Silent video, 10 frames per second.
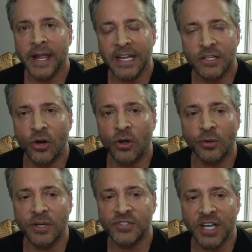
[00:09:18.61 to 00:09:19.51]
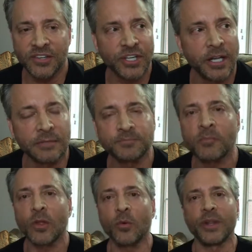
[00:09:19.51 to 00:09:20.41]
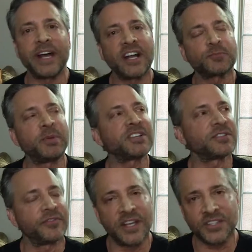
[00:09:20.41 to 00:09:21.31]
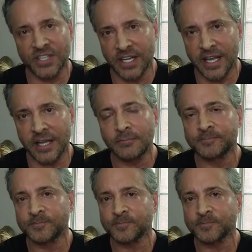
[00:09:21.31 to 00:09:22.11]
A goal or intention without specificity,